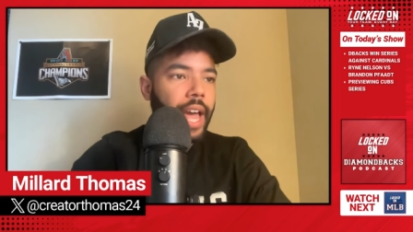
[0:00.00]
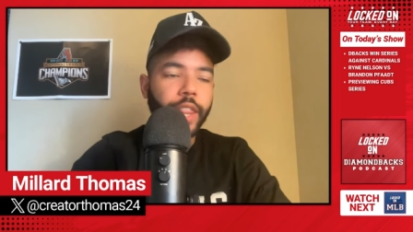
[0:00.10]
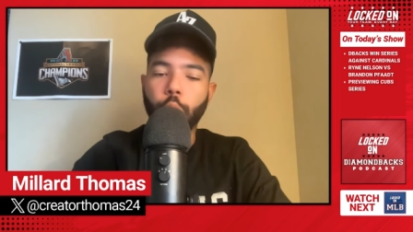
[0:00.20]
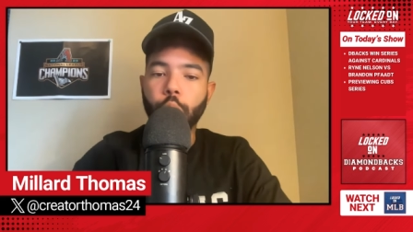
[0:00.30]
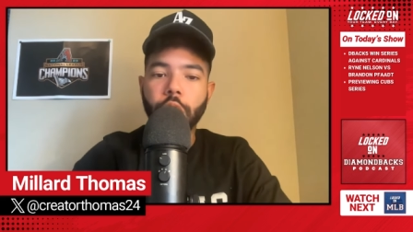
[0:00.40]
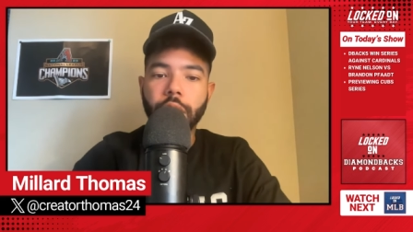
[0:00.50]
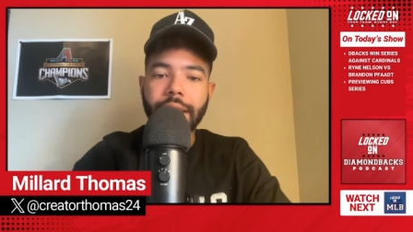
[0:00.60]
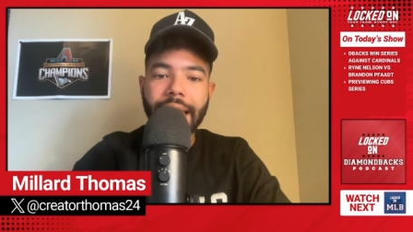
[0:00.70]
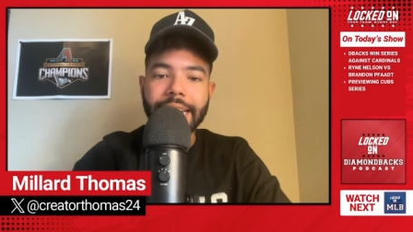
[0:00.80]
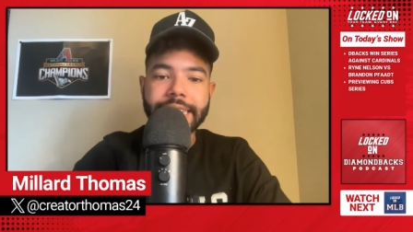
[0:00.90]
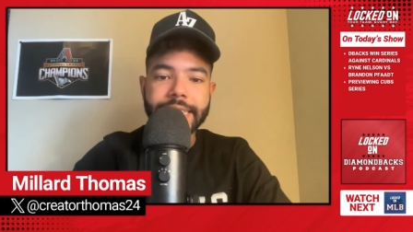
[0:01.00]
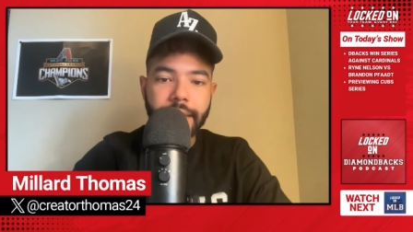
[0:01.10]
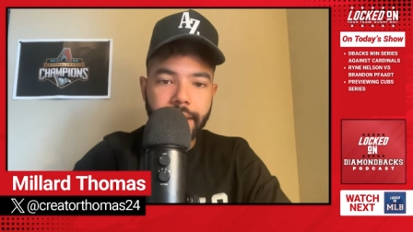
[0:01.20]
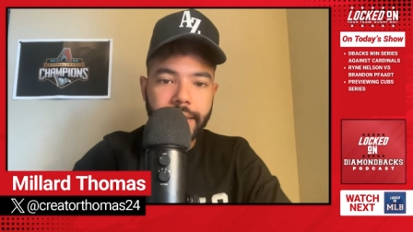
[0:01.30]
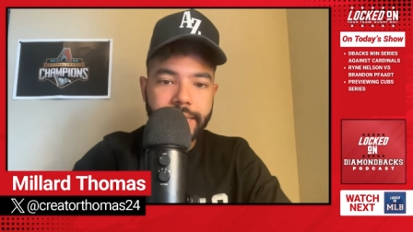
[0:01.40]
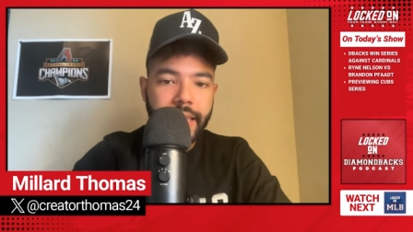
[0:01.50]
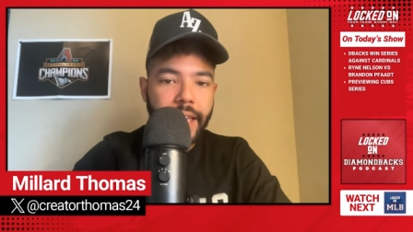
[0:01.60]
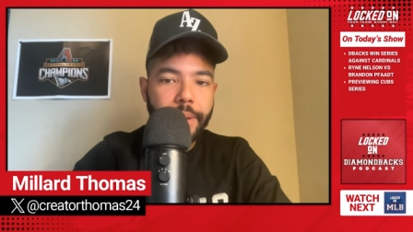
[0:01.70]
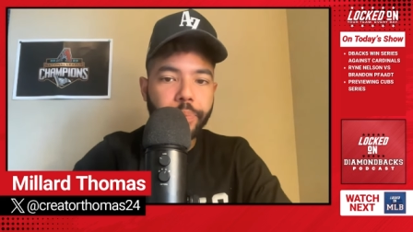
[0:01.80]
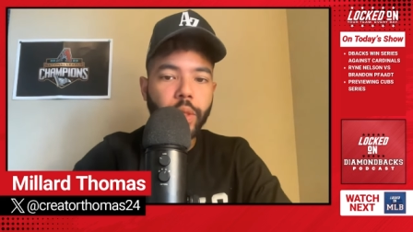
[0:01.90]
And then when you look at Sunday's
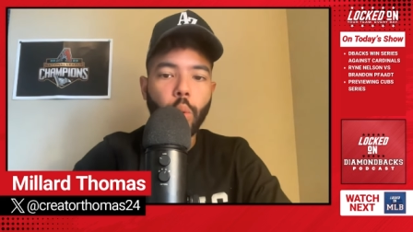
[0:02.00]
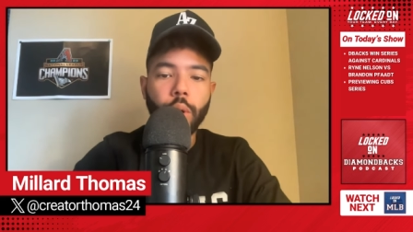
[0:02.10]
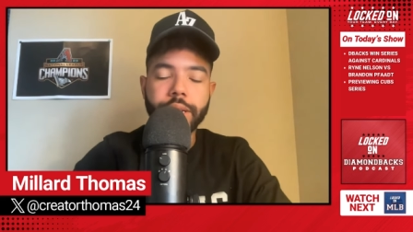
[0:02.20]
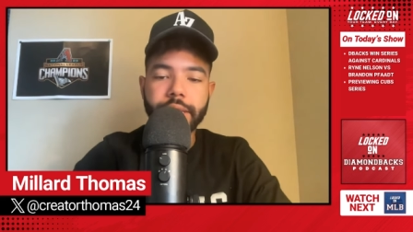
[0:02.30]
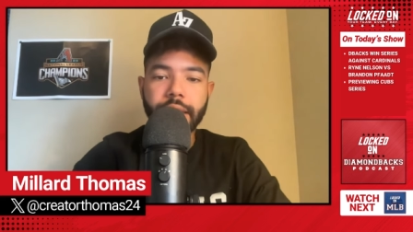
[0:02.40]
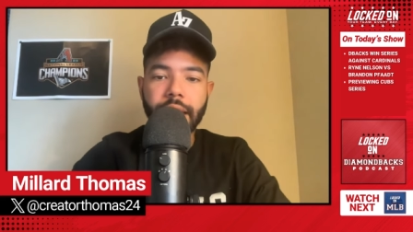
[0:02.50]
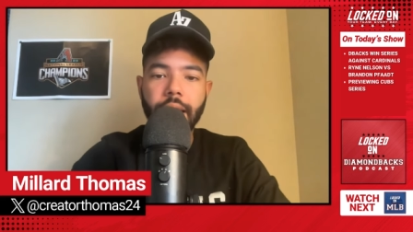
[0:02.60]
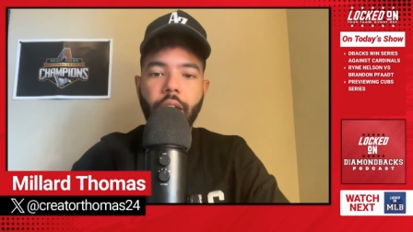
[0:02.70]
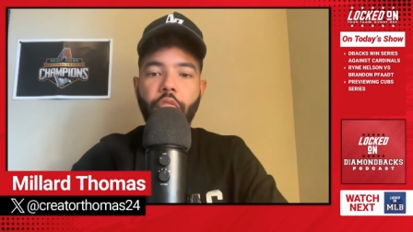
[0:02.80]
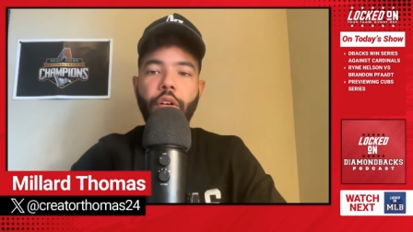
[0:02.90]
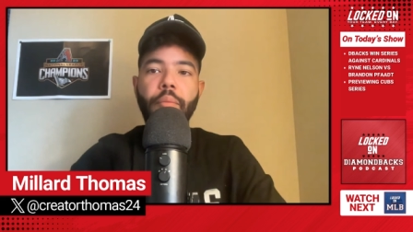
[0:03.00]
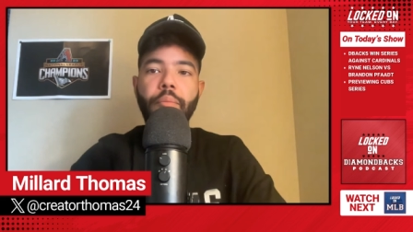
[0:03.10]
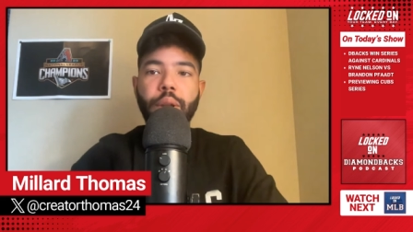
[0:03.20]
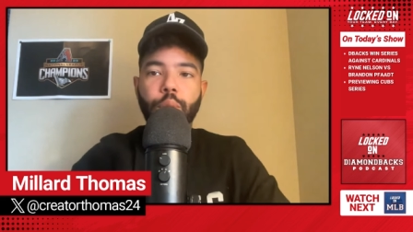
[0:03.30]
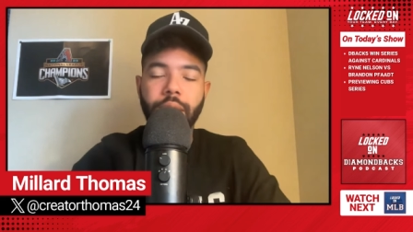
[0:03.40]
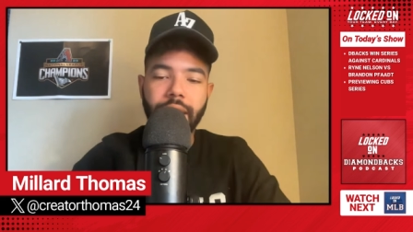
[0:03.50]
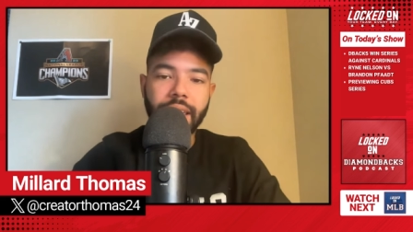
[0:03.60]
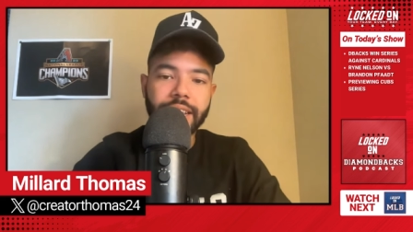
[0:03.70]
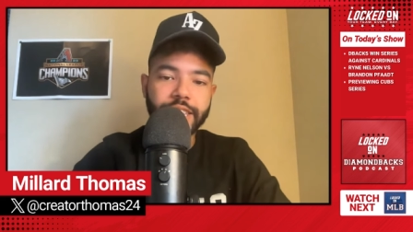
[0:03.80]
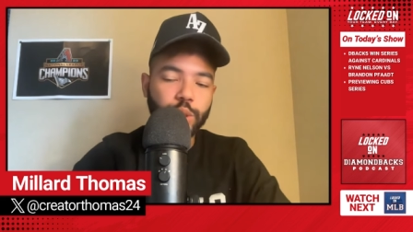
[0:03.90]
game, once again, the middle
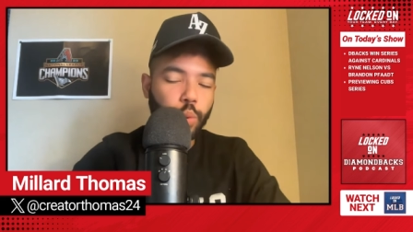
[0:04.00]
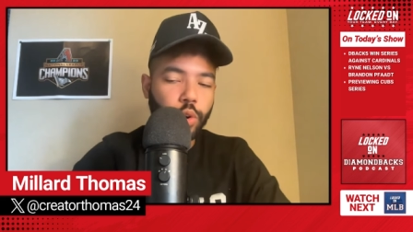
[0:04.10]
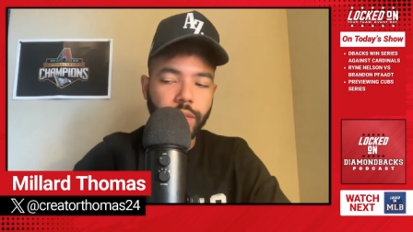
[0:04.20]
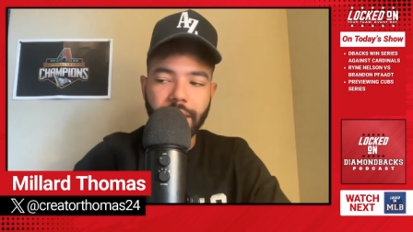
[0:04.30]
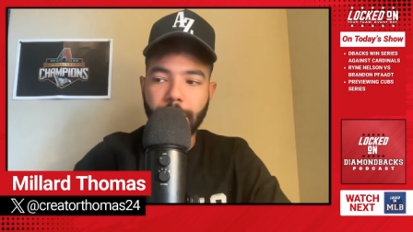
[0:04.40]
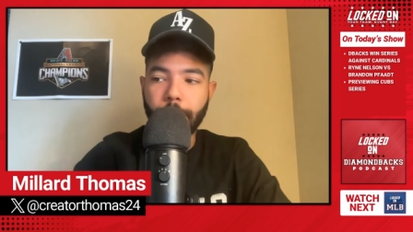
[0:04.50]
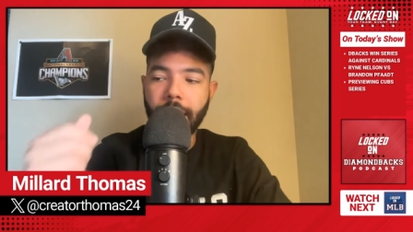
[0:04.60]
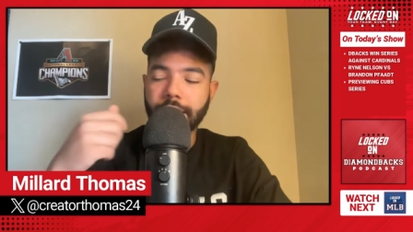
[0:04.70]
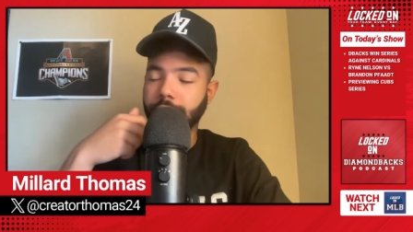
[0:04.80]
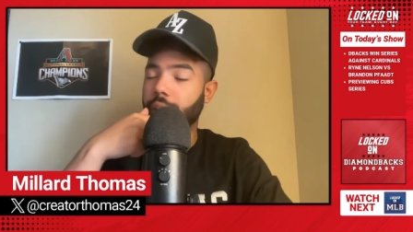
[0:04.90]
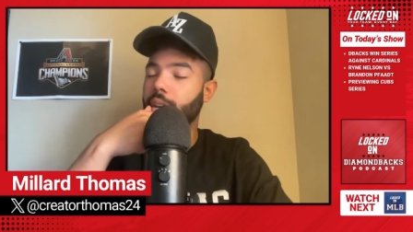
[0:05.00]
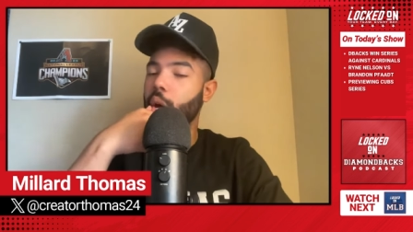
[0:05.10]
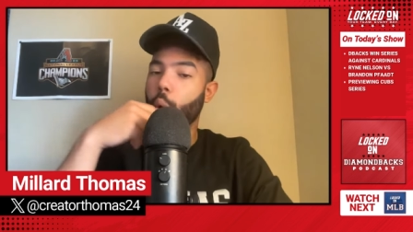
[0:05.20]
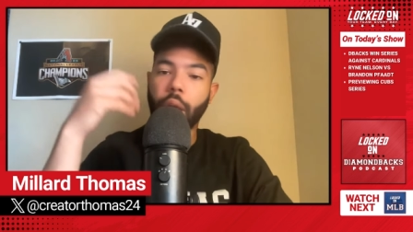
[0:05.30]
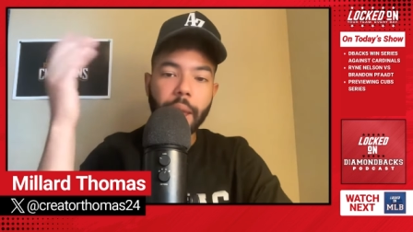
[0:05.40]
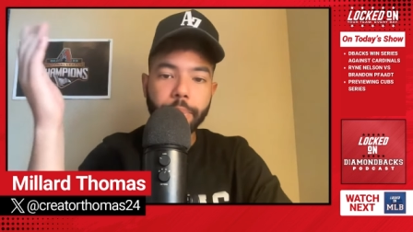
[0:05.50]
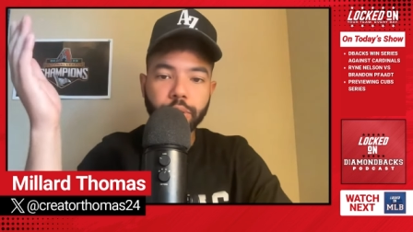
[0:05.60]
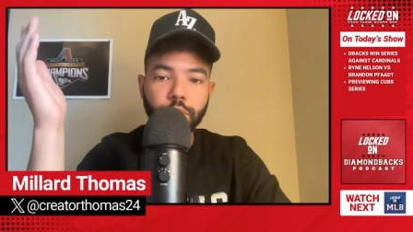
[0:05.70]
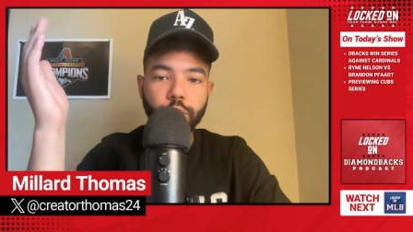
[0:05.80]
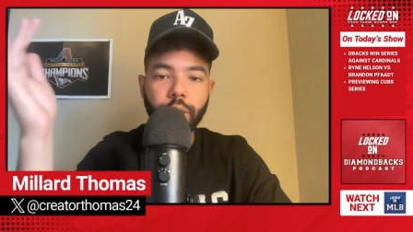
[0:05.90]
innings is where the D-backs were able
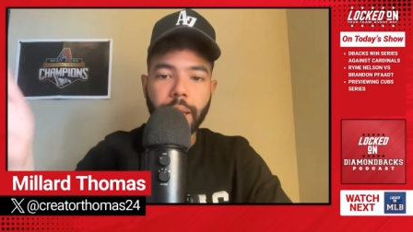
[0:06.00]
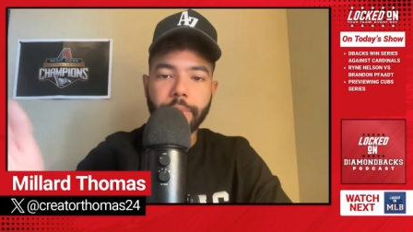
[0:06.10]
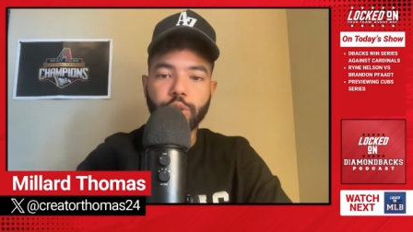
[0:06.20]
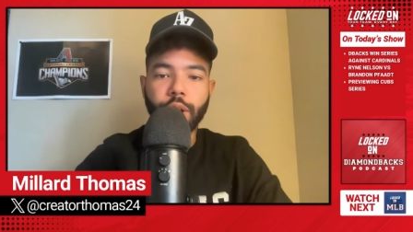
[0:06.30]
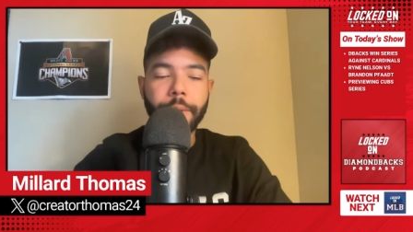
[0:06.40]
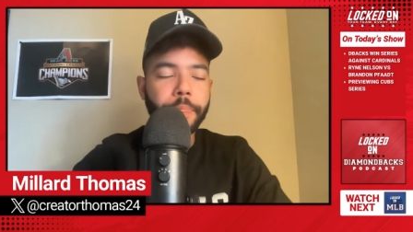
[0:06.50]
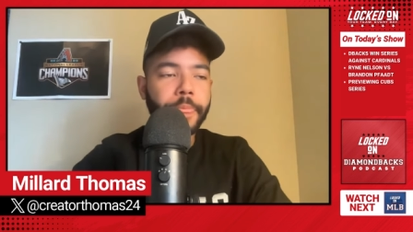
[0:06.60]
to do damage, right?